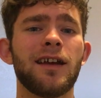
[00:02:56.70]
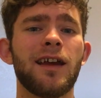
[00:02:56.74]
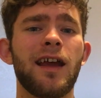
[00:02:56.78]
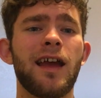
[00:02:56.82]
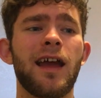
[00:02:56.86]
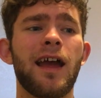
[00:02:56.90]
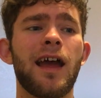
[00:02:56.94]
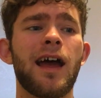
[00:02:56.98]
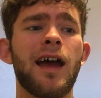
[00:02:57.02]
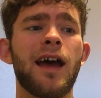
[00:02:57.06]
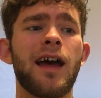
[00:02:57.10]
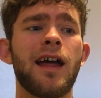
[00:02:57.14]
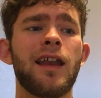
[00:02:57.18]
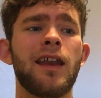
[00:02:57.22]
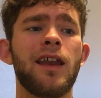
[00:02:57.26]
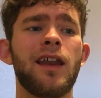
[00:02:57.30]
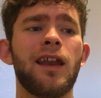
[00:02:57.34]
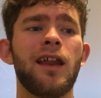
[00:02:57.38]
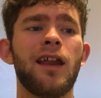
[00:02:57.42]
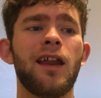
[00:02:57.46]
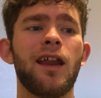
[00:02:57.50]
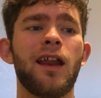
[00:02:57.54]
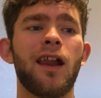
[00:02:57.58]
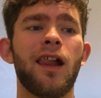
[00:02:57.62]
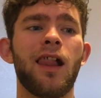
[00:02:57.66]

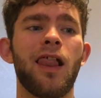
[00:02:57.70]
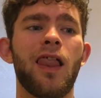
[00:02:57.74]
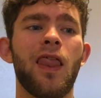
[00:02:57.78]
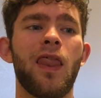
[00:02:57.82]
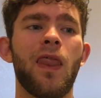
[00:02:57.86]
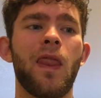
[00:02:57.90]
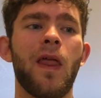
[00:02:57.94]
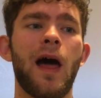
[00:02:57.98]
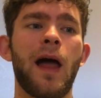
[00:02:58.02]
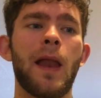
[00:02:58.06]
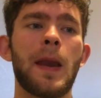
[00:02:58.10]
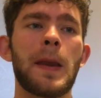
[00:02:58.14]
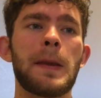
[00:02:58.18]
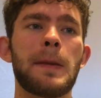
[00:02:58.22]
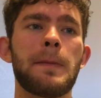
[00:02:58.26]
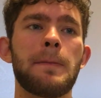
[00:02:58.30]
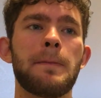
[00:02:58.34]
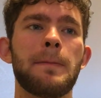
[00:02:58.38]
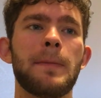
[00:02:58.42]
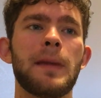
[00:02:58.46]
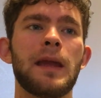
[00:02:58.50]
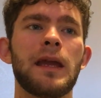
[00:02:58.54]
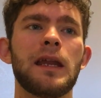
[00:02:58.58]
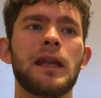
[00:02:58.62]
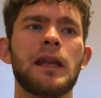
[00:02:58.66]
and that
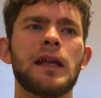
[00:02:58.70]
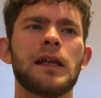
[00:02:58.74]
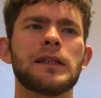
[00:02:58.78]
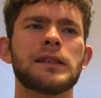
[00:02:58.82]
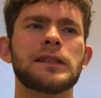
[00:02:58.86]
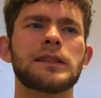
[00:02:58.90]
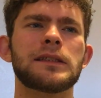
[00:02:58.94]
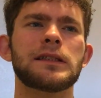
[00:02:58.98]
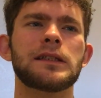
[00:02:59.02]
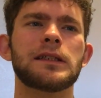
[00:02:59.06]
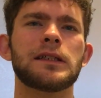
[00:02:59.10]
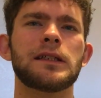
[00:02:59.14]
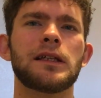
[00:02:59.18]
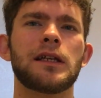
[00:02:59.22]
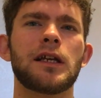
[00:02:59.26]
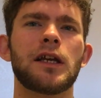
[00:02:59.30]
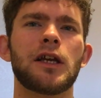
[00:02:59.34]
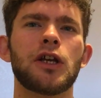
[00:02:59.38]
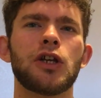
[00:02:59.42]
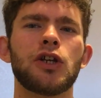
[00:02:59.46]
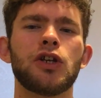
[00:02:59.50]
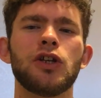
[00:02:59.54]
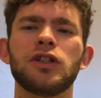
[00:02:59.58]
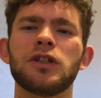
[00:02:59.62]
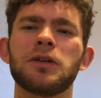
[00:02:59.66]
made us
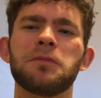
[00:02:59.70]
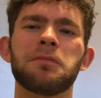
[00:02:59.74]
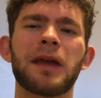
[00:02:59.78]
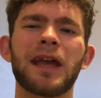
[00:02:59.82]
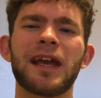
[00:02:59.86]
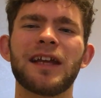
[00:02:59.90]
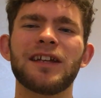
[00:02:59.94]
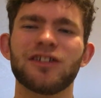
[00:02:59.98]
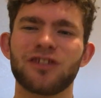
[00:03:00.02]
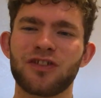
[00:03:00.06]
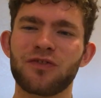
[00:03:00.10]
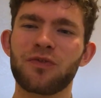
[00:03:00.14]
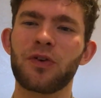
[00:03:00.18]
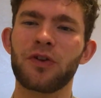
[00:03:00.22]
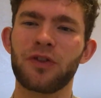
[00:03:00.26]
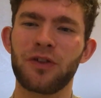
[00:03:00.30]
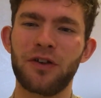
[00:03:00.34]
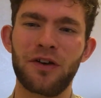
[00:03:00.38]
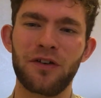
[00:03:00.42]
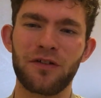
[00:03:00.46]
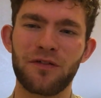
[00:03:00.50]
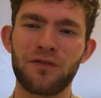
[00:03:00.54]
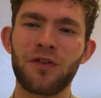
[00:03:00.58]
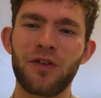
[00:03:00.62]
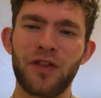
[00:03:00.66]
good companions
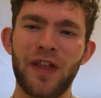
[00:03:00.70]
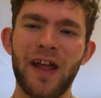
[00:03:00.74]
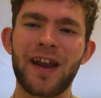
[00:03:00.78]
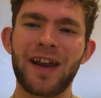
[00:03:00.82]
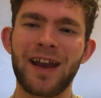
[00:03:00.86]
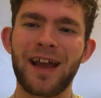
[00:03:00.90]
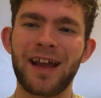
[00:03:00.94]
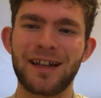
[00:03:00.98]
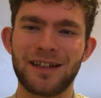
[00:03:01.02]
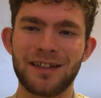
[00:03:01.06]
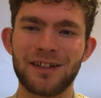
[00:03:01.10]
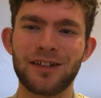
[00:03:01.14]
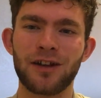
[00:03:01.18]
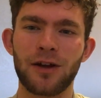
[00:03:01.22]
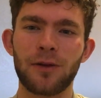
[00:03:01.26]
for that night.